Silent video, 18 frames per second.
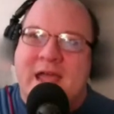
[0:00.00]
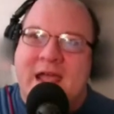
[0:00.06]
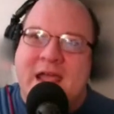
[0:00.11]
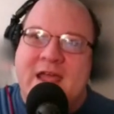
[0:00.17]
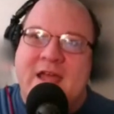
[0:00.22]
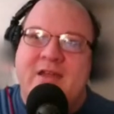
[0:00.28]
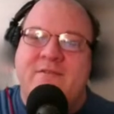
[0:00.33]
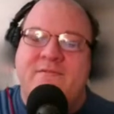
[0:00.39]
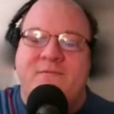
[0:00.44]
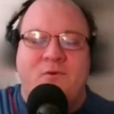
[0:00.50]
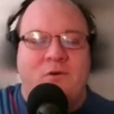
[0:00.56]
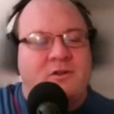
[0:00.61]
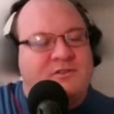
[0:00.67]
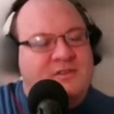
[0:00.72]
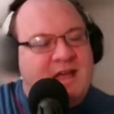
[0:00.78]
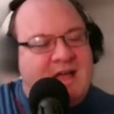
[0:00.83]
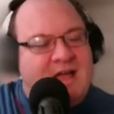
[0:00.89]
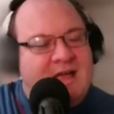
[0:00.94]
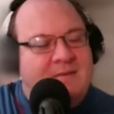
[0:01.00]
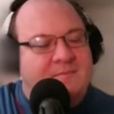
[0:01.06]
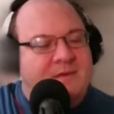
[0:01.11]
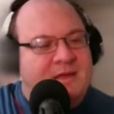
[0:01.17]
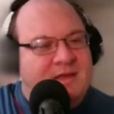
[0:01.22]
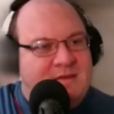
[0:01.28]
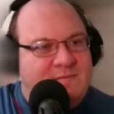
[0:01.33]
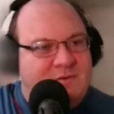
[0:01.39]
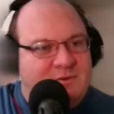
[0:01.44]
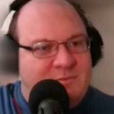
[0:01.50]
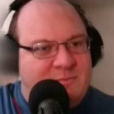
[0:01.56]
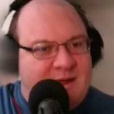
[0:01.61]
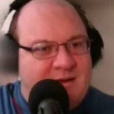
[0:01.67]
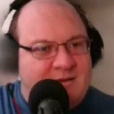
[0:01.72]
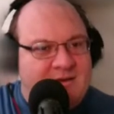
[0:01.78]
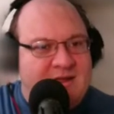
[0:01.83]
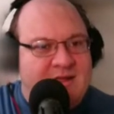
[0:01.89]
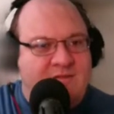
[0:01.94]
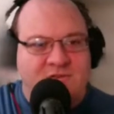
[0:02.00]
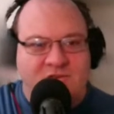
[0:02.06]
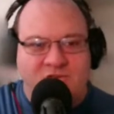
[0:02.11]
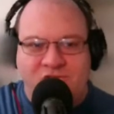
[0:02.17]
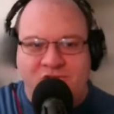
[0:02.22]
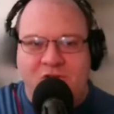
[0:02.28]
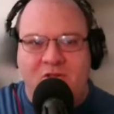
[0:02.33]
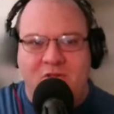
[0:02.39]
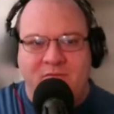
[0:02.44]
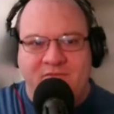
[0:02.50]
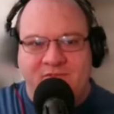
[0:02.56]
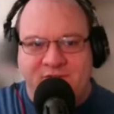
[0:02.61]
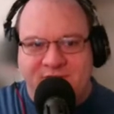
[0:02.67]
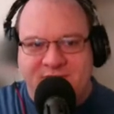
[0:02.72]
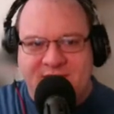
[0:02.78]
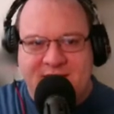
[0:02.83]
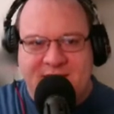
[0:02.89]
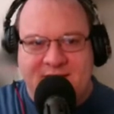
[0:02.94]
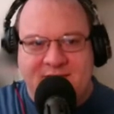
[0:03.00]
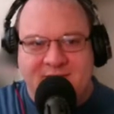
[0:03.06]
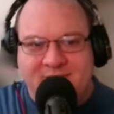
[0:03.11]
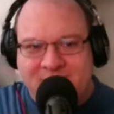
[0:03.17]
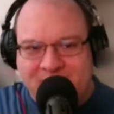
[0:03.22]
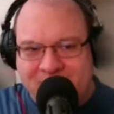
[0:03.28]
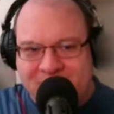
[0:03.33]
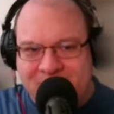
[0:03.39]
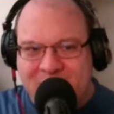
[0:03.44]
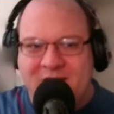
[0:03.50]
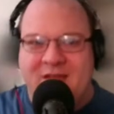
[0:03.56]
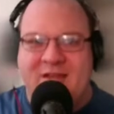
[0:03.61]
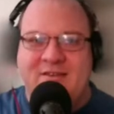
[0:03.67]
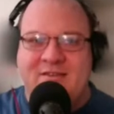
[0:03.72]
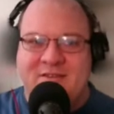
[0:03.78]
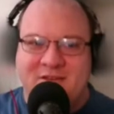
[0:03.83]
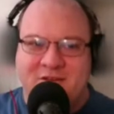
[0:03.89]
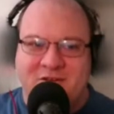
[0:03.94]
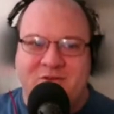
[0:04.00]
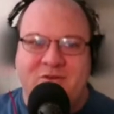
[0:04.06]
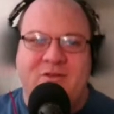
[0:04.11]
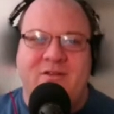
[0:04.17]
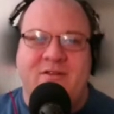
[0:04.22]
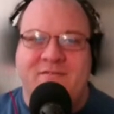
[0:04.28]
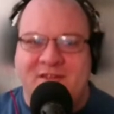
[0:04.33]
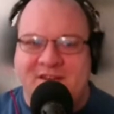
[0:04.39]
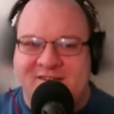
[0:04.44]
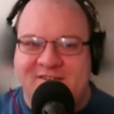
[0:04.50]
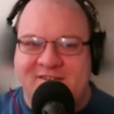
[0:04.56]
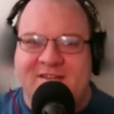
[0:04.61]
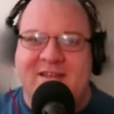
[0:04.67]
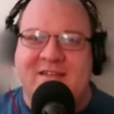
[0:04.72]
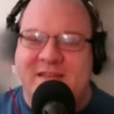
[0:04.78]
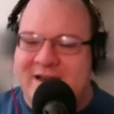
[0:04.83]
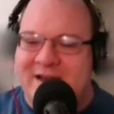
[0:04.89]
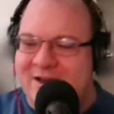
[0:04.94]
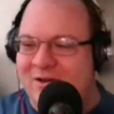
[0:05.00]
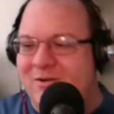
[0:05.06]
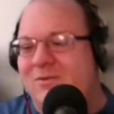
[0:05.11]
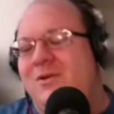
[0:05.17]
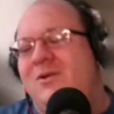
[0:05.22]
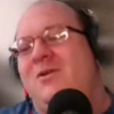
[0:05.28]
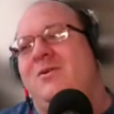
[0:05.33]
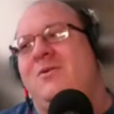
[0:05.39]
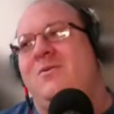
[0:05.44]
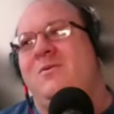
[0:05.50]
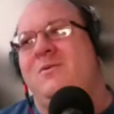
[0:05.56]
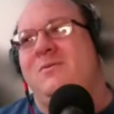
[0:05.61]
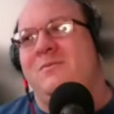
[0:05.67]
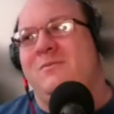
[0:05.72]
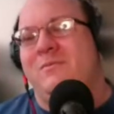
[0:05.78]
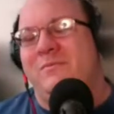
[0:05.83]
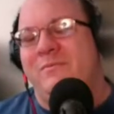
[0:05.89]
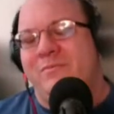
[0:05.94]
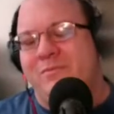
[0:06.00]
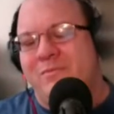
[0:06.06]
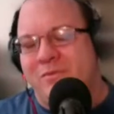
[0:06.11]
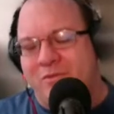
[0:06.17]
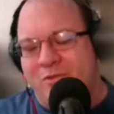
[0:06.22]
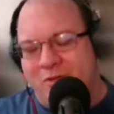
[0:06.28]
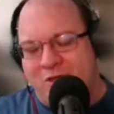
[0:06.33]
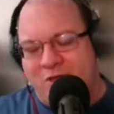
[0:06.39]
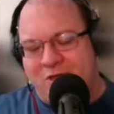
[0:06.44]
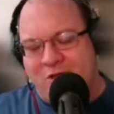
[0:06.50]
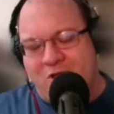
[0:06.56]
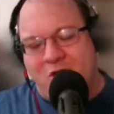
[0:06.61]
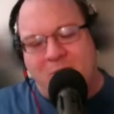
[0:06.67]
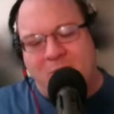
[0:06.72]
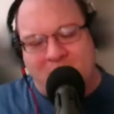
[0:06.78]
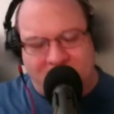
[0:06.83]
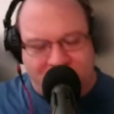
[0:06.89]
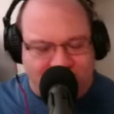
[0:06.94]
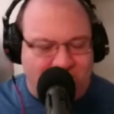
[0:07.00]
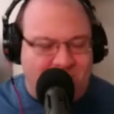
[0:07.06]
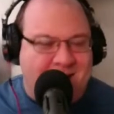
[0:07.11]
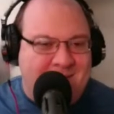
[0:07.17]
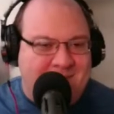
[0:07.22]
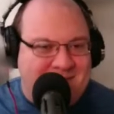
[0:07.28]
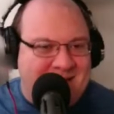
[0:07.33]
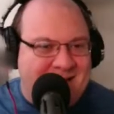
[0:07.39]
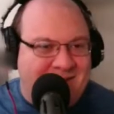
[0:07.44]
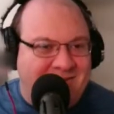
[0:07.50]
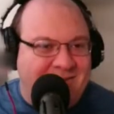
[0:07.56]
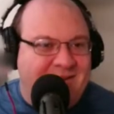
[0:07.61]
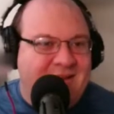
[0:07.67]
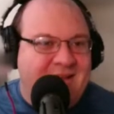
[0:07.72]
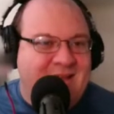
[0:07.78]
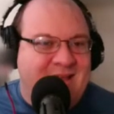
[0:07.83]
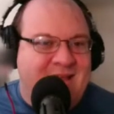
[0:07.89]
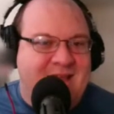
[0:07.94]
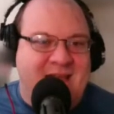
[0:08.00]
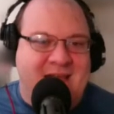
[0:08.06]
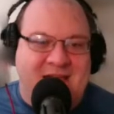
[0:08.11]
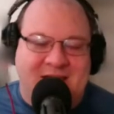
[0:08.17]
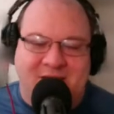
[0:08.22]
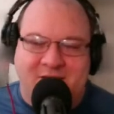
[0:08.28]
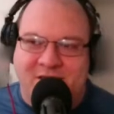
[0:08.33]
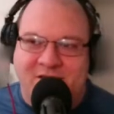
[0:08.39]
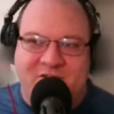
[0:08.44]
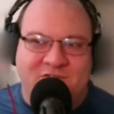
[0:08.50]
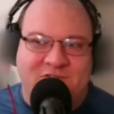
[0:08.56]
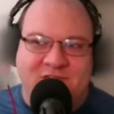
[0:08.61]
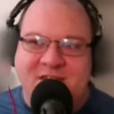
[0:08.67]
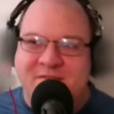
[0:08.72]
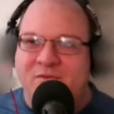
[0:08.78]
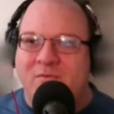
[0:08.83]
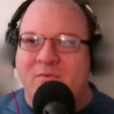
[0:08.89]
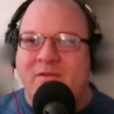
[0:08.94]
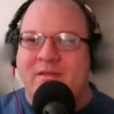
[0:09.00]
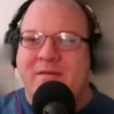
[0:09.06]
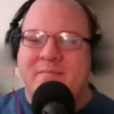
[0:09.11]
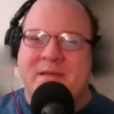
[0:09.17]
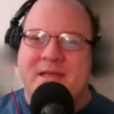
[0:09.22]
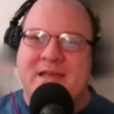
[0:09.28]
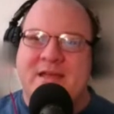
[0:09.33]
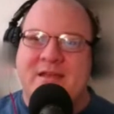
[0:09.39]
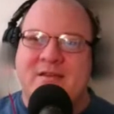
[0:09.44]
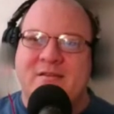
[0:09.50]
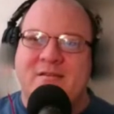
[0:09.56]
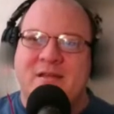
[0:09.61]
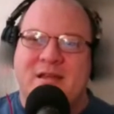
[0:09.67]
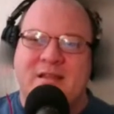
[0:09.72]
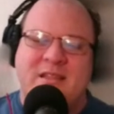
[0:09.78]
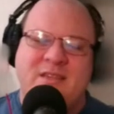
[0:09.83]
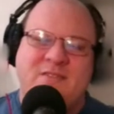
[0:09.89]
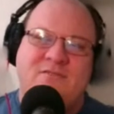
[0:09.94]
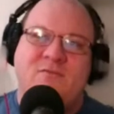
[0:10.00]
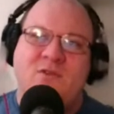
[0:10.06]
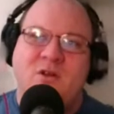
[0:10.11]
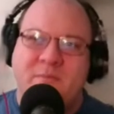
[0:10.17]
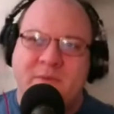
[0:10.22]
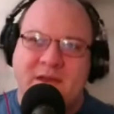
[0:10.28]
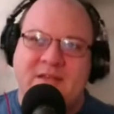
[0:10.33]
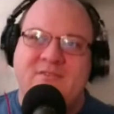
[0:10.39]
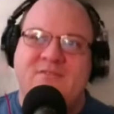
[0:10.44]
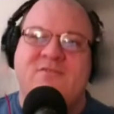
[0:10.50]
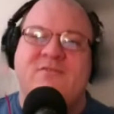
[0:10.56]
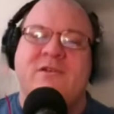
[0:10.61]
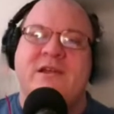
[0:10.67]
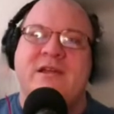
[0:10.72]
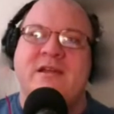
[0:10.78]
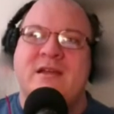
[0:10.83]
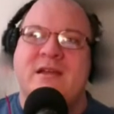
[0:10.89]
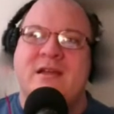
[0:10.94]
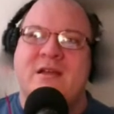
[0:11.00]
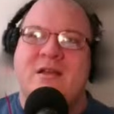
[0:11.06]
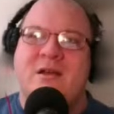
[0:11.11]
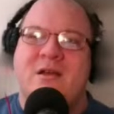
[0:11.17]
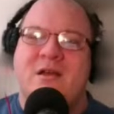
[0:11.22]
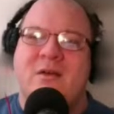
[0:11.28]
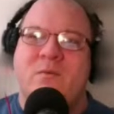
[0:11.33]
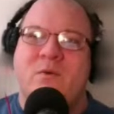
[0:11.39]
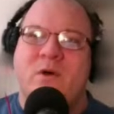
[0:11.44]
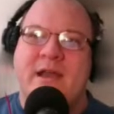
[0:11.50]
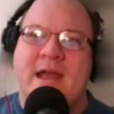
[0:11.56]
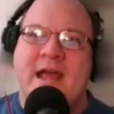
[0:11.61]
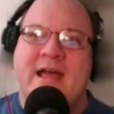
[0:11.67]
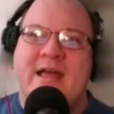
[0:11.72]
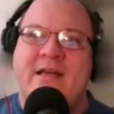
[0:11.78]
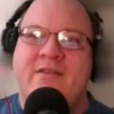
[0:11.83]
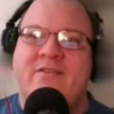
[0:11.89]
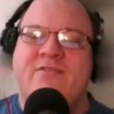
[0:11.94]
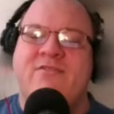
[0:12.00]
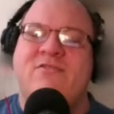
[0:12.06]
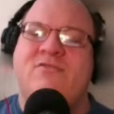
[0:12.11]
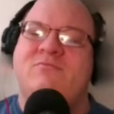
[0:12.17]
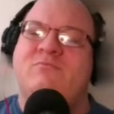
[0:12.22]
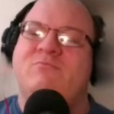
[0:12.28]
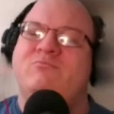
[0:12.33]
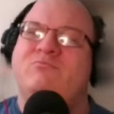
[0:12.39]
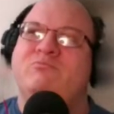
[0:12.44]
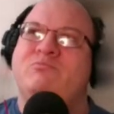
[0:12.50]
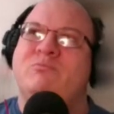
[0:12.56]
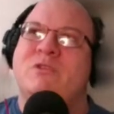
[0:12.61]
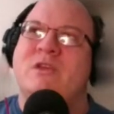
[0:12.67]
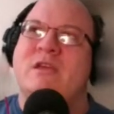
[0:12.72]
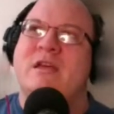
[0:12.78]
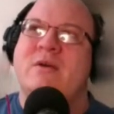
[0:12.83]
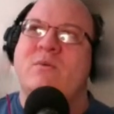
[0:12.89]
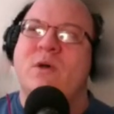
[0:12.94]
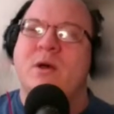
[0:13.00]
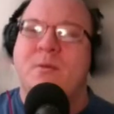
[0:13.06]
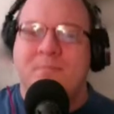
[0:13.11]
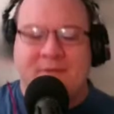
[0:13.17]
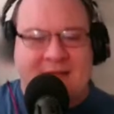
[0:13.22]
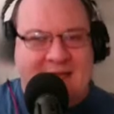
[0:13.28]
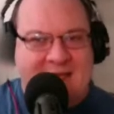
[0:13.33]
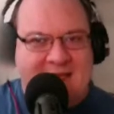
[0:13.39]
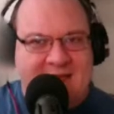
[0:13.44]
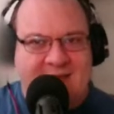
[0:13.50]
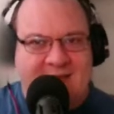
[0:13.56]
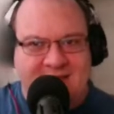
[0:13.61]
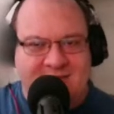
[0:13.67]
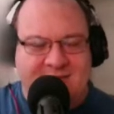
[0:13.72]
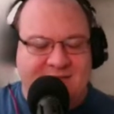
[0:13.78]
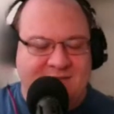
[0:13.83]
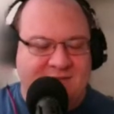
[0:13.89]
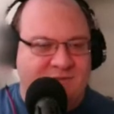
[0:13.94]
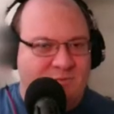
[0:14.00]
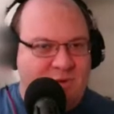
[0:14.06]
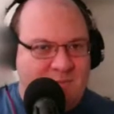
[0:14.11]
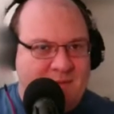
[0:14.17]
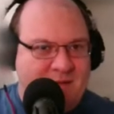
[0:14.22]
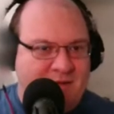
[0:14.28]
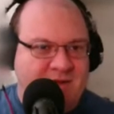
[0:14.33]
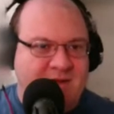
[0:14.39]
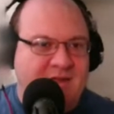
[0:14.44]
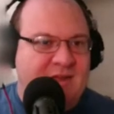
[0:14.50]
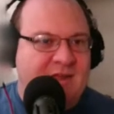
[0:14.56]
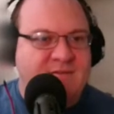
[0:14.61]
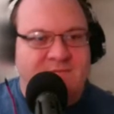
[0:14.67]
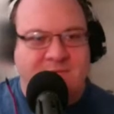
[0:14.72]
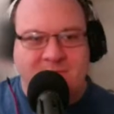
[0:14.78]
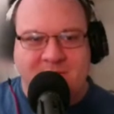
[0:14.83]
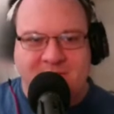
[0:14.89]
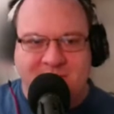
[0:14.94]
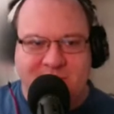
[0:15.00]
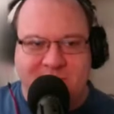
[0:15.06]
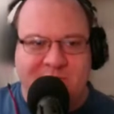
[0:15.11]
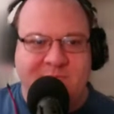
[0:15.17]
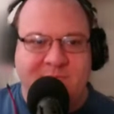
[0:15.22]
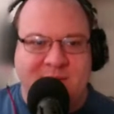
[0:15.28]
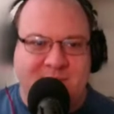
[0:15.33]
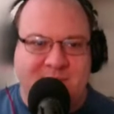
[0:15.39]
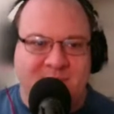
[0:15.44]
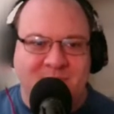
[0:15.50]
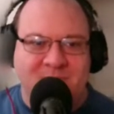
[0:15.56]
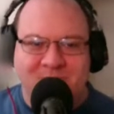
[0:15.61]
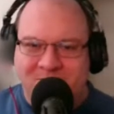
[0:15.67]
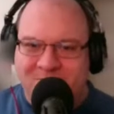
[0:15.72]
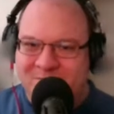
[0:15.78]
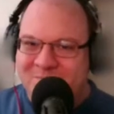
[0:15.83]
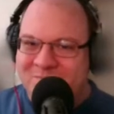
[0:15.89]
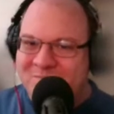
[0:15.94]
and for a time even maintains control of Judea until eventually they're almost wiped out. And there's never really been, at least in Roman history, one as well planned as this, a rebellion again from the Jewish people.